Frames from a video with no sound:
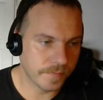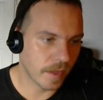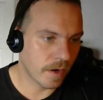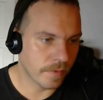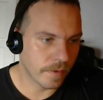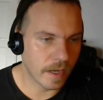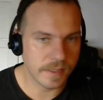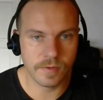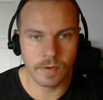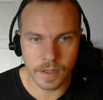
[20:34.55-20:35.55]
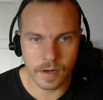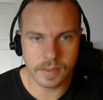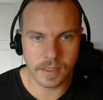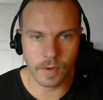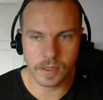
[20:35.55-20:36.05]
You know, in the last 20
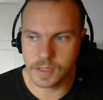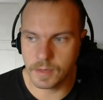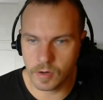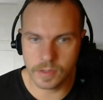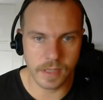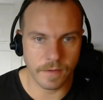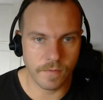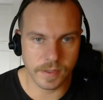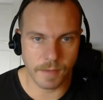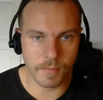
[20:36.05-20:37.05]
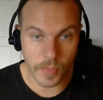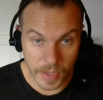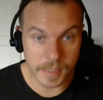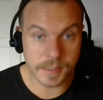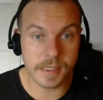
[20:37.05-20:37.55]
years, I watched neighborhoods like, for example,
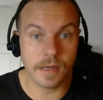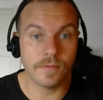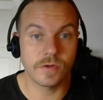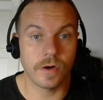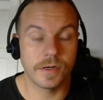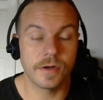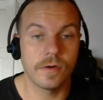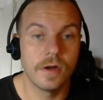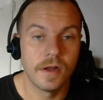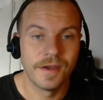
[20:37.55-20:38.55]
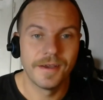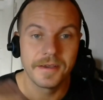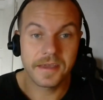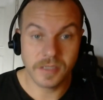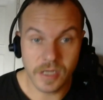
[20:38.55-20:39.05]
the East End of Toronto
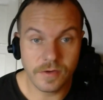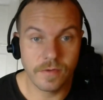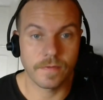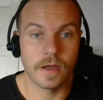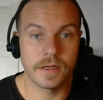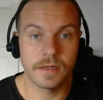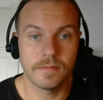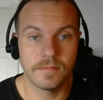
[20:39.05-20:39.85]
get gentrified.